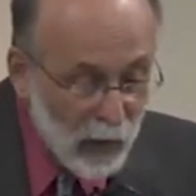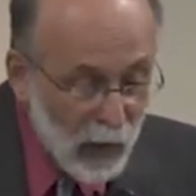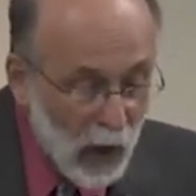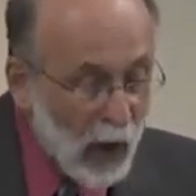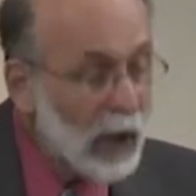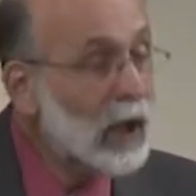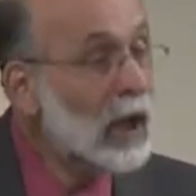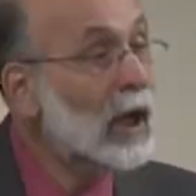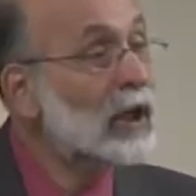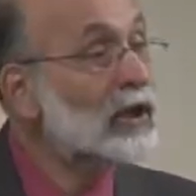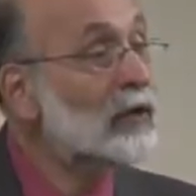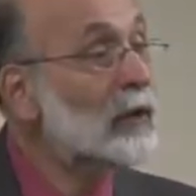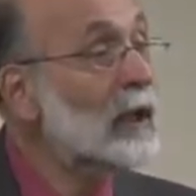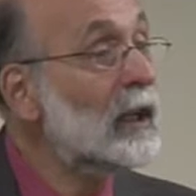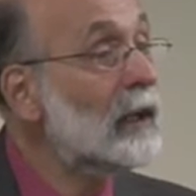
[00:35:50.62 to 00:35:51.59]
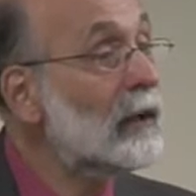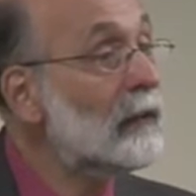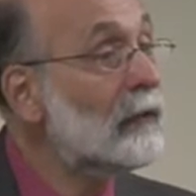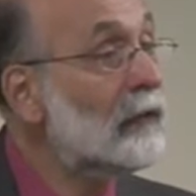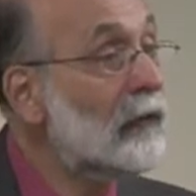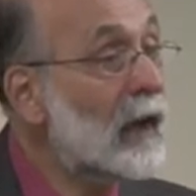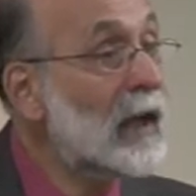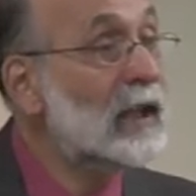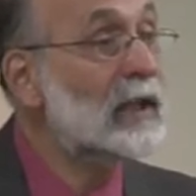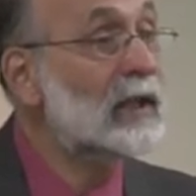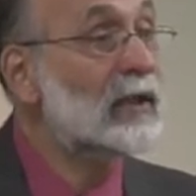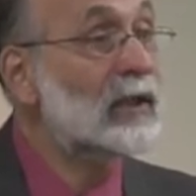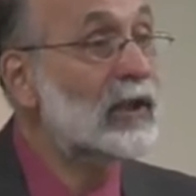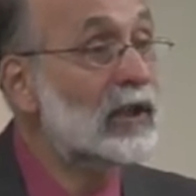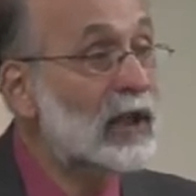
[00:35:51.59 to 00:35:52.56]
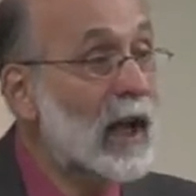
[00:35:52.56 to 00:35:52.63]
Our country
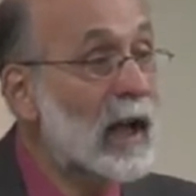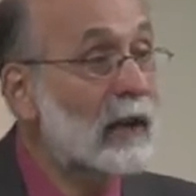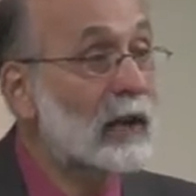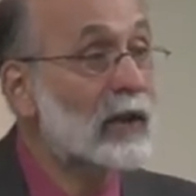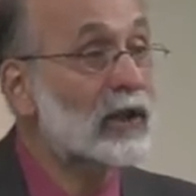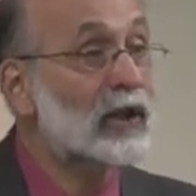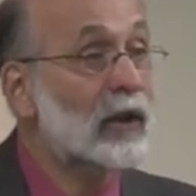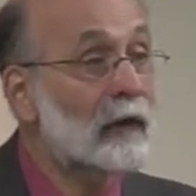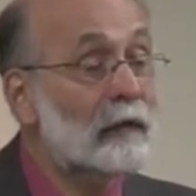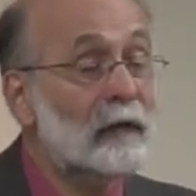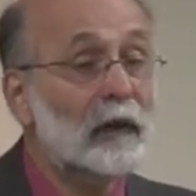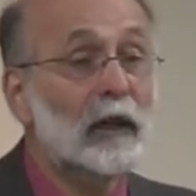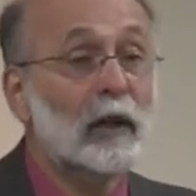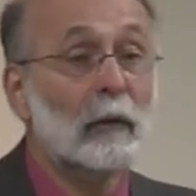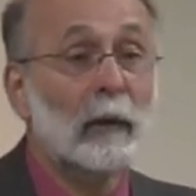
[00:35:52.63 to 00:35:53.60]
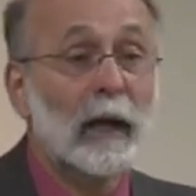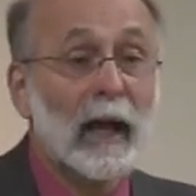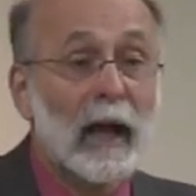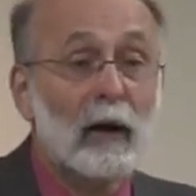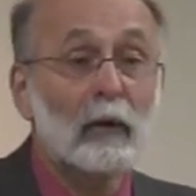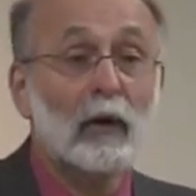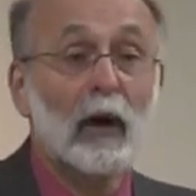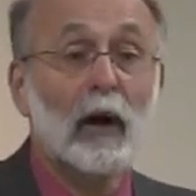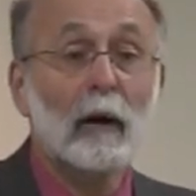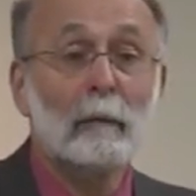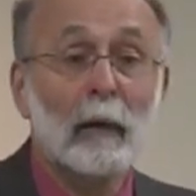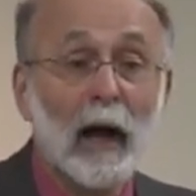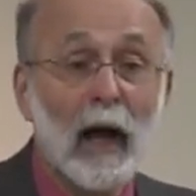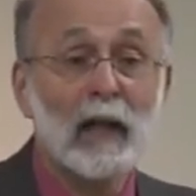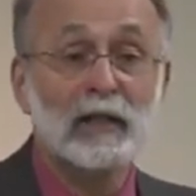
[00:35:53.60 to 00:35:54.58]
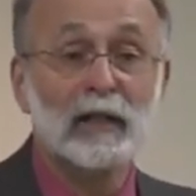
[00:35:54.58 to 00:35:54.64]
faced the challenge of figuring out a
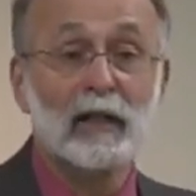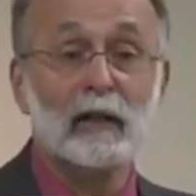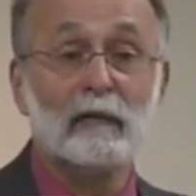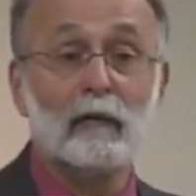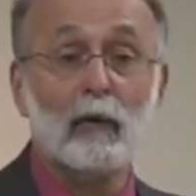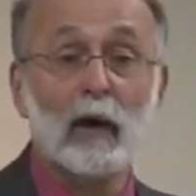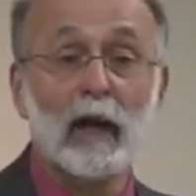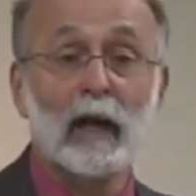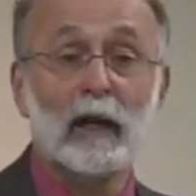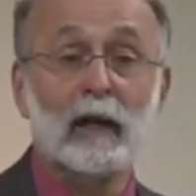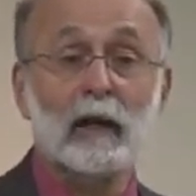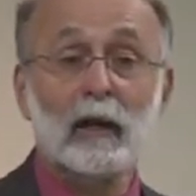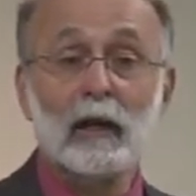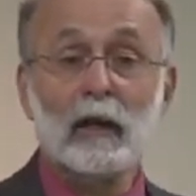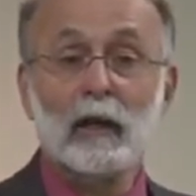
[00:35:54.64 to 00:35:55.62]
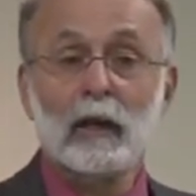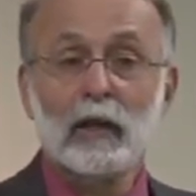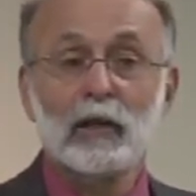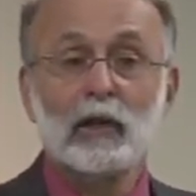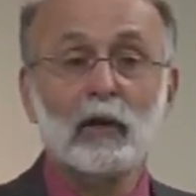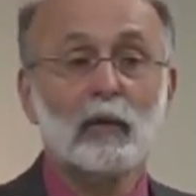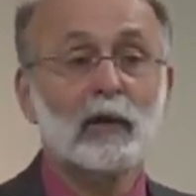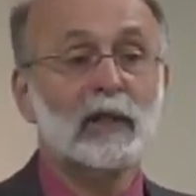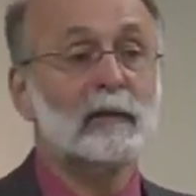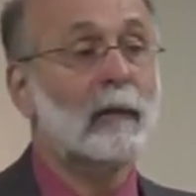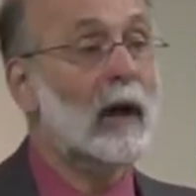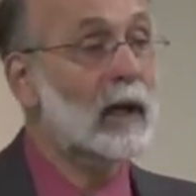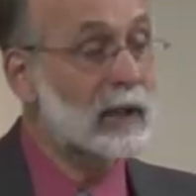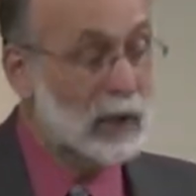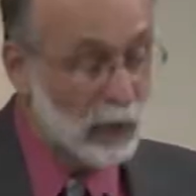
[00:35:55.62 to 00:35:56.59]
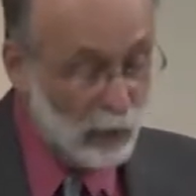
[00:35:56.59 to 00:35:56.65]
positive way to
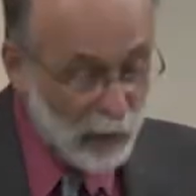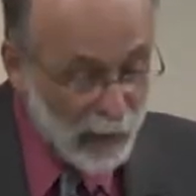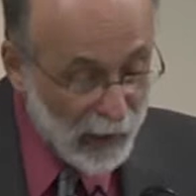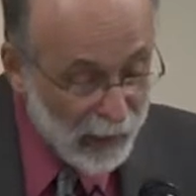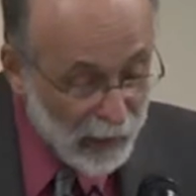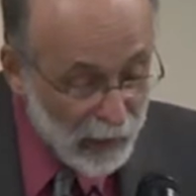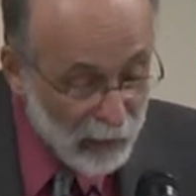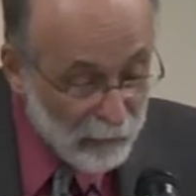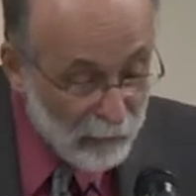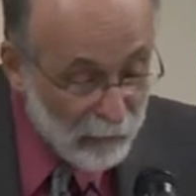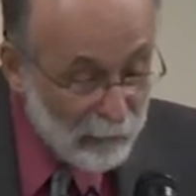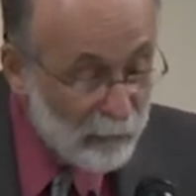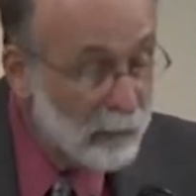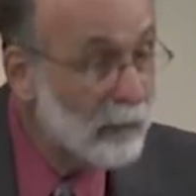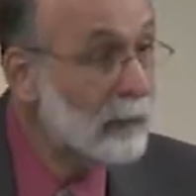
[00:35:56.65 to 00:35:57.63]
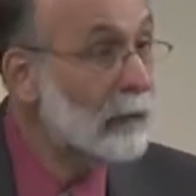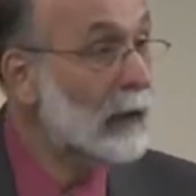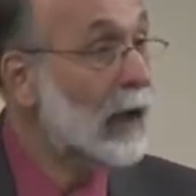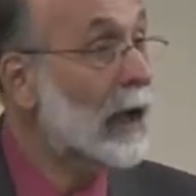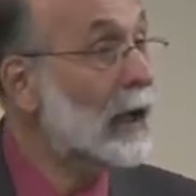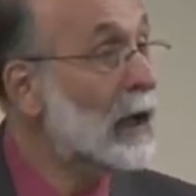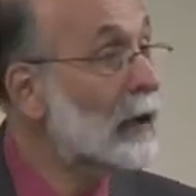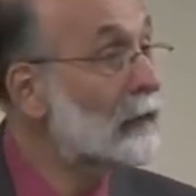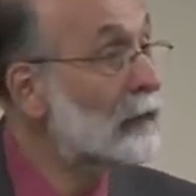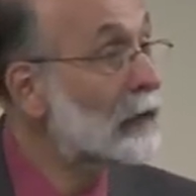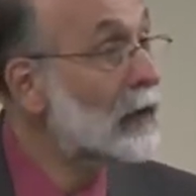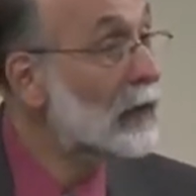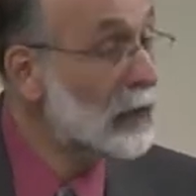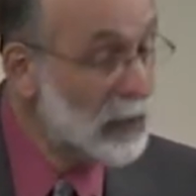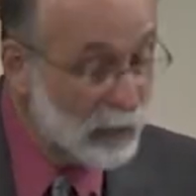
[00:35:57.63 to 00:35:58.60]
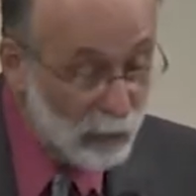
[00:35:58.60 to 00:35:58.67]
respond to a negative and I
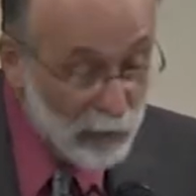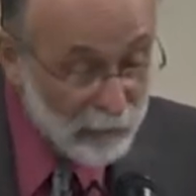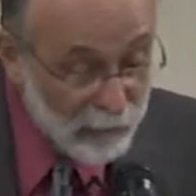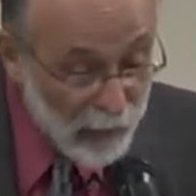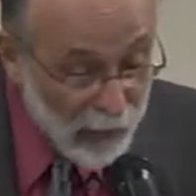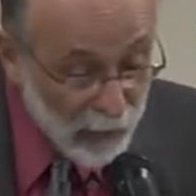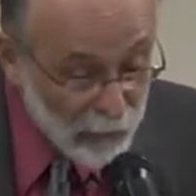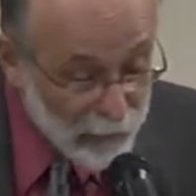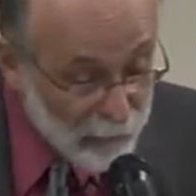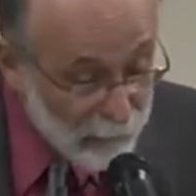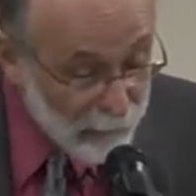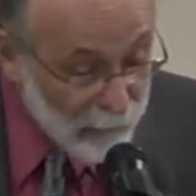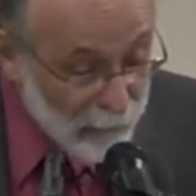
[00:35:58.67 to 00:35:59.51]
feared that we failed.